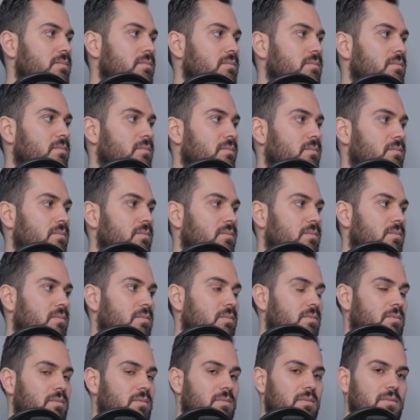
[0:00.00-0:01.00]

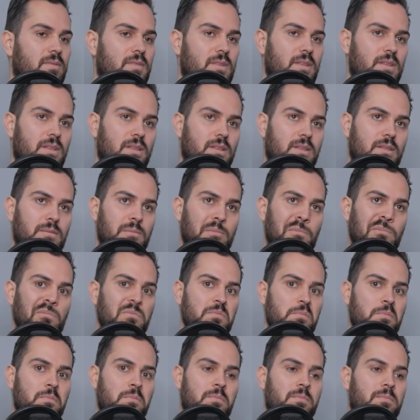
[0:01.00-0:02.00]

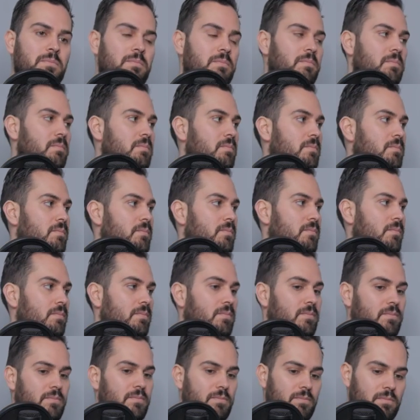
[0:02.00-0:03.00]

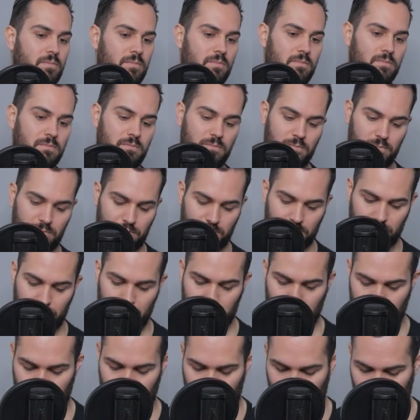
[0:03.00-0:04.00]

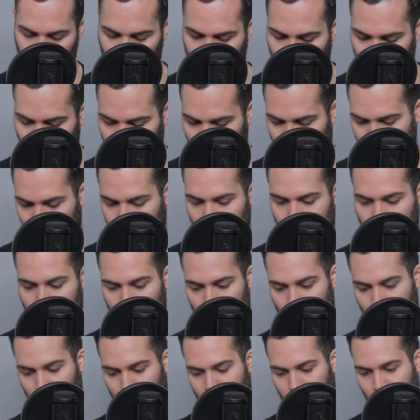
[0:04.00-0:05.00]

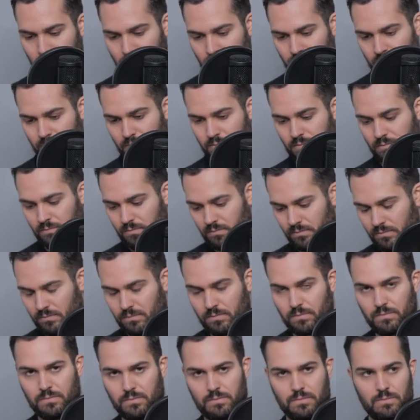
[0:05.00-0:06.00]

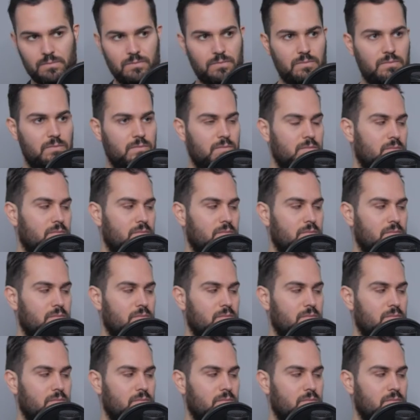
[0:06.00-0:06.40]
(silent)